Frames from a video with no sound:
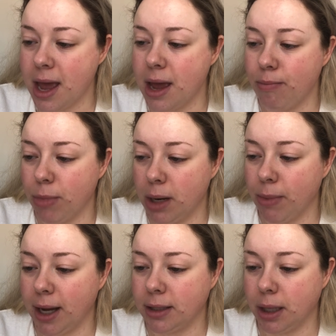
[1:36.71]
and
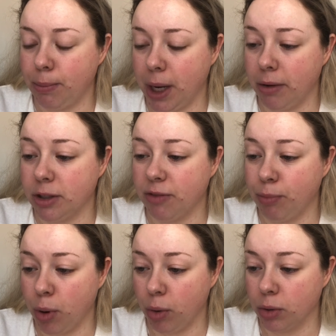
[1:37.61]
minimise the appearance of
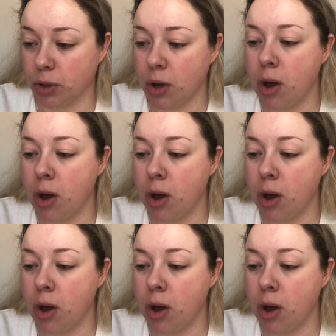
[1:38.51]
pores,